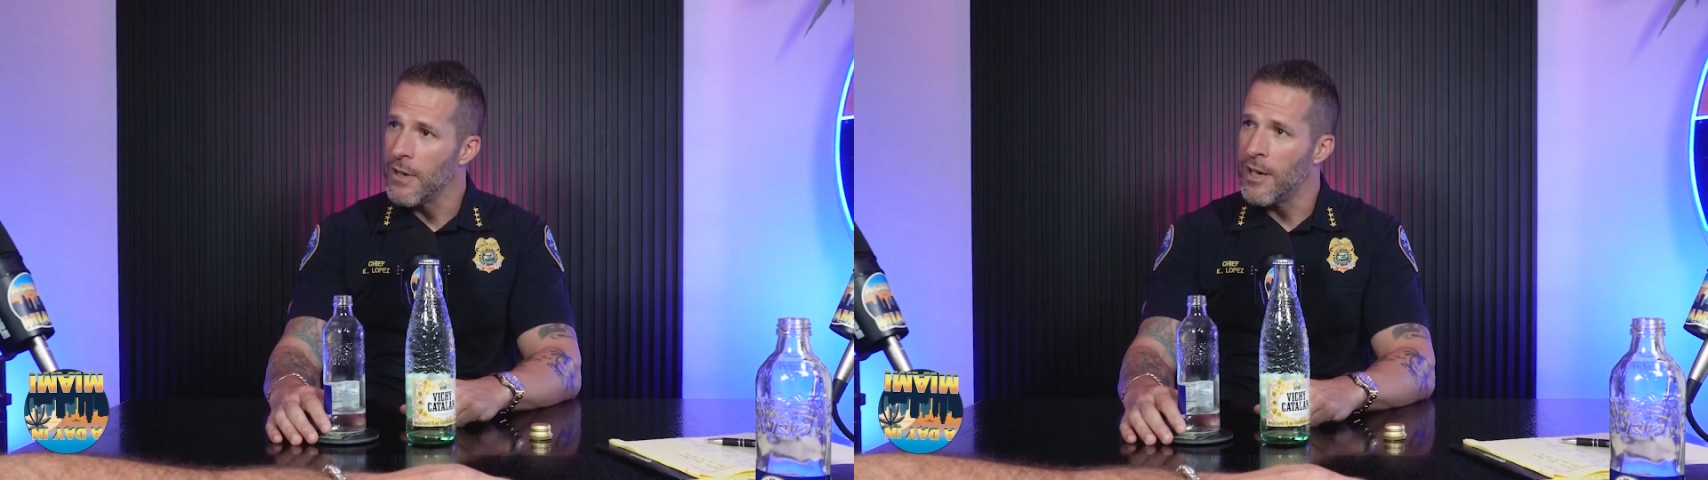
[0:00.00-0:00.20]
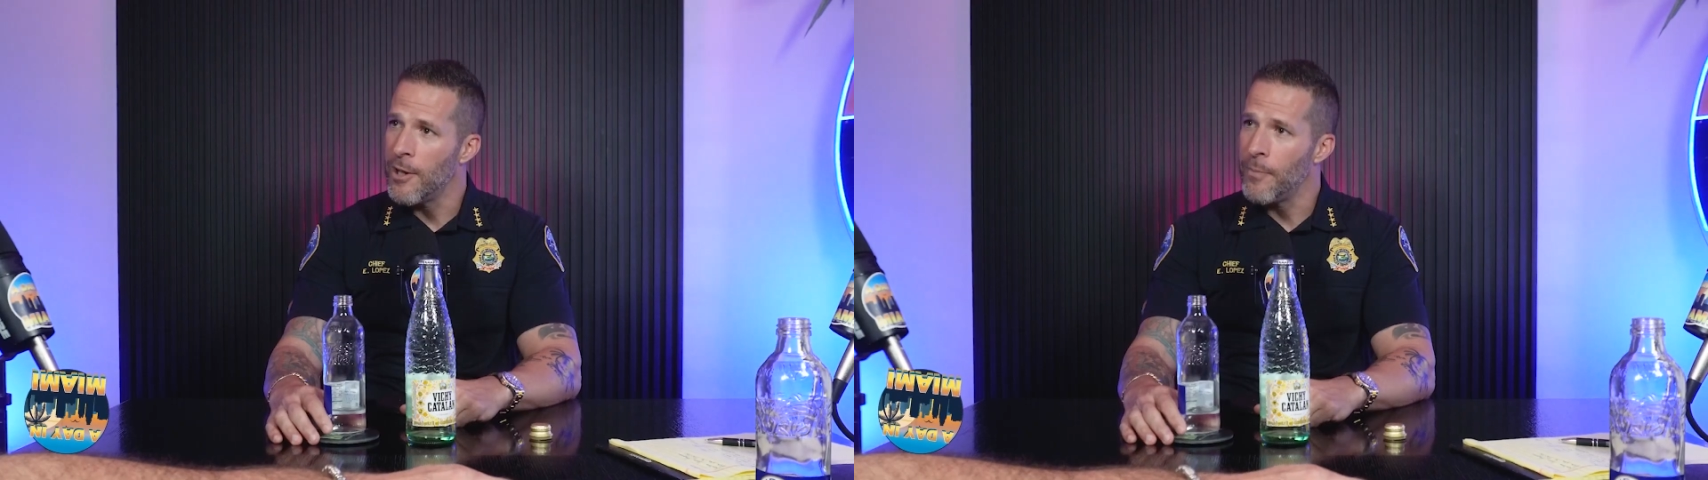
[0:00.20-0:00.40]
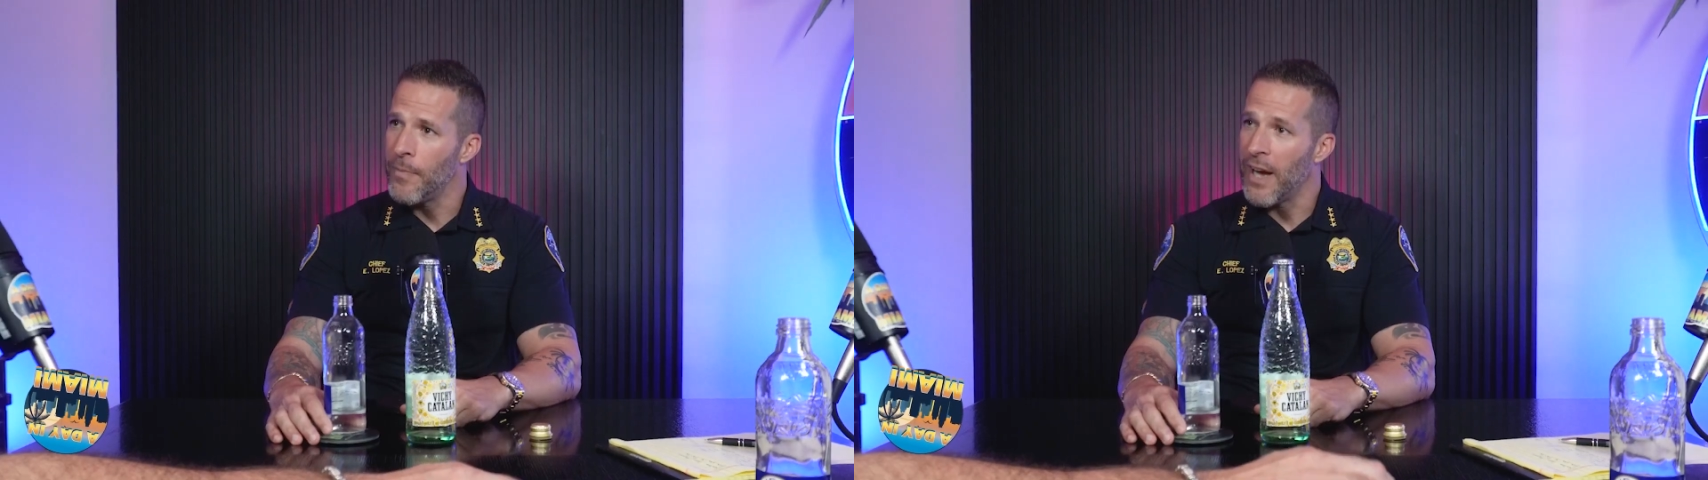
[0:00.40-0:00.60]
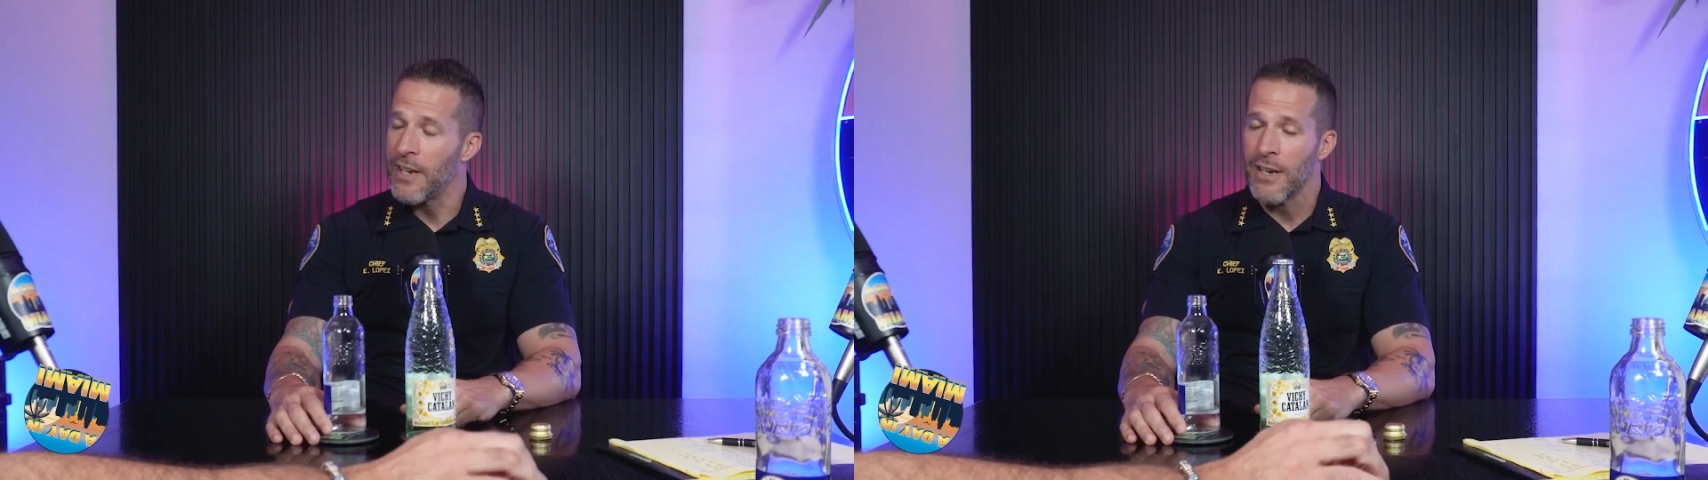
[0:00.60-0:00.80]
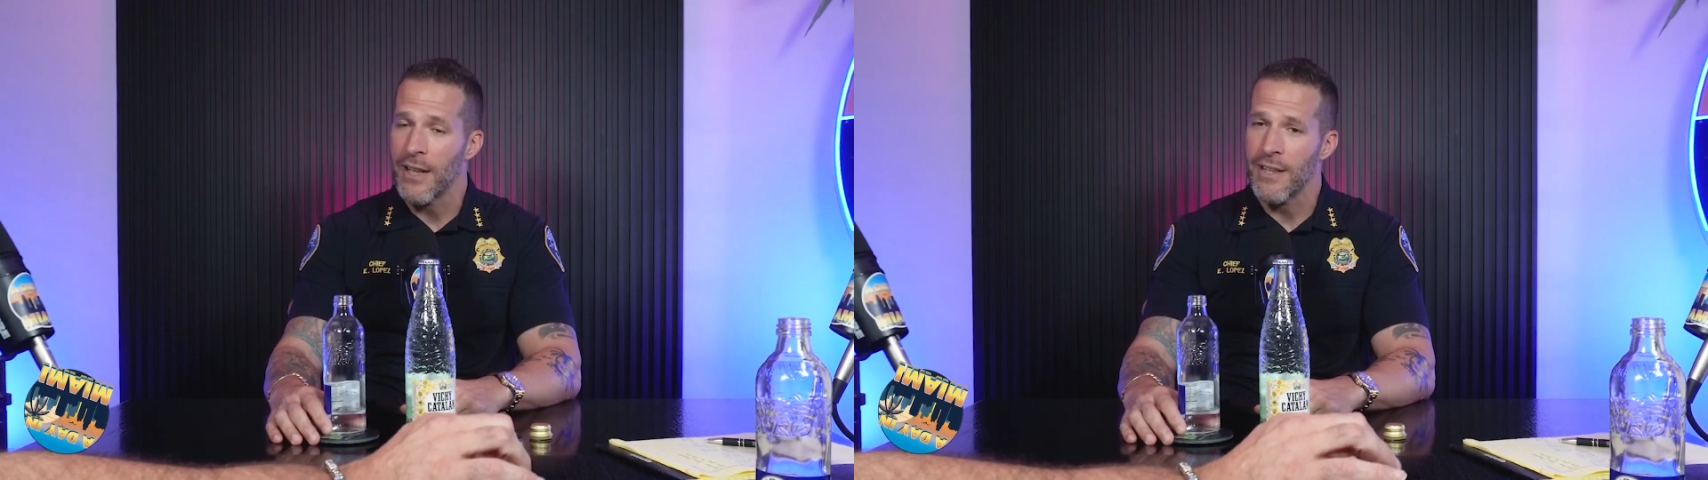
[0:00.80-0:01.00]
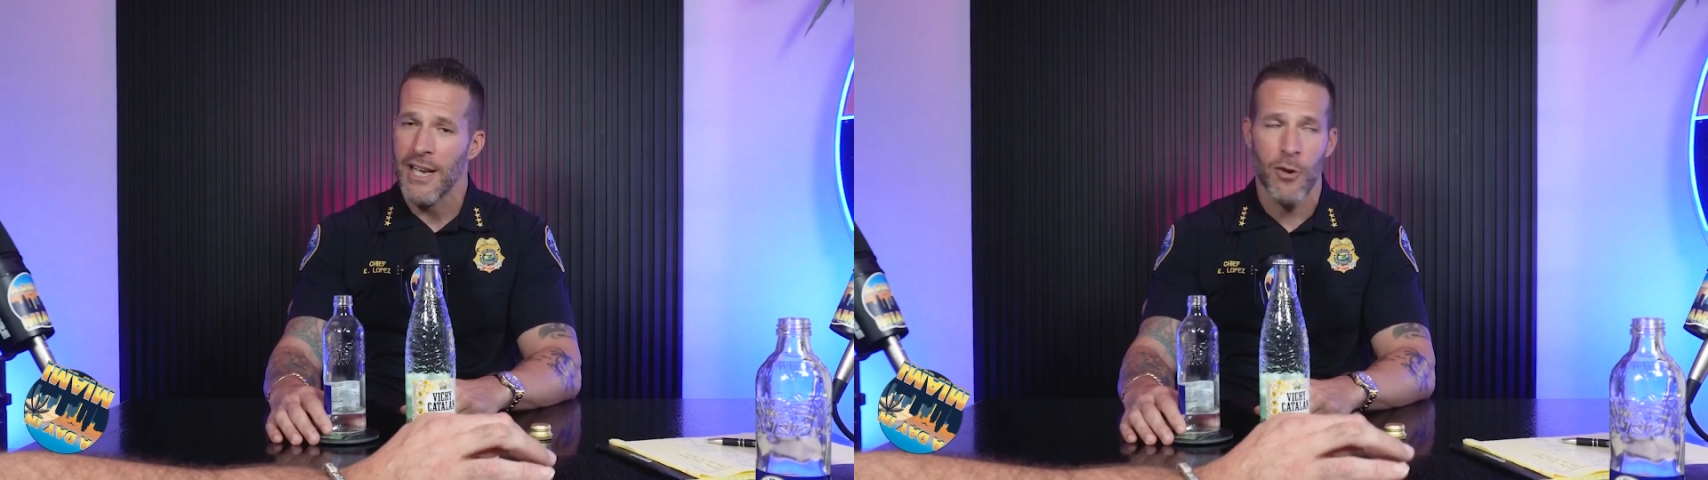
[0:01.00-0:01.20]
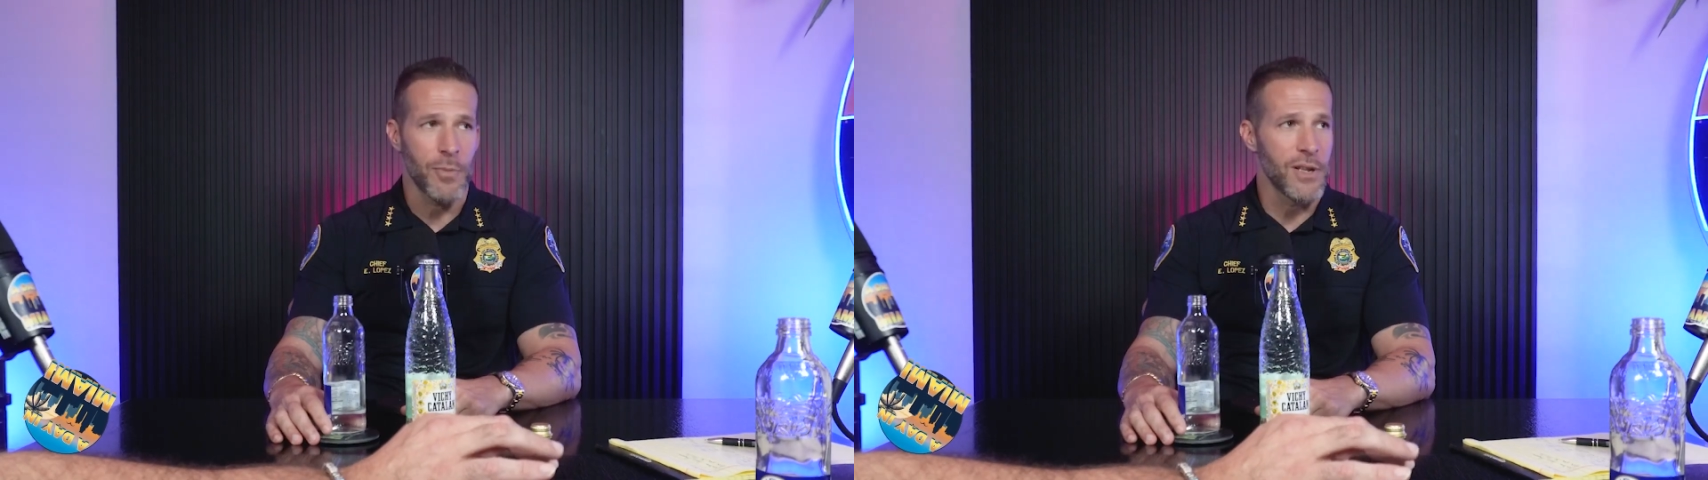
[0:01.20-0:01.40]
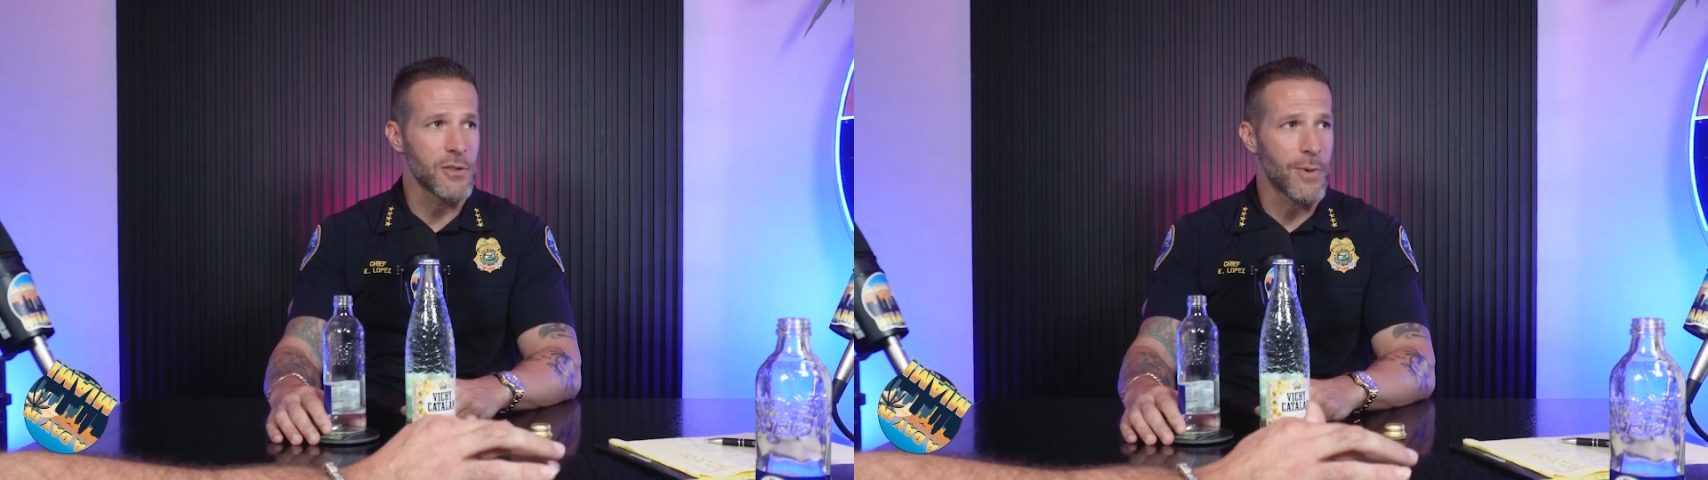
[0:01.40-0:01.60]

I did not think I would be in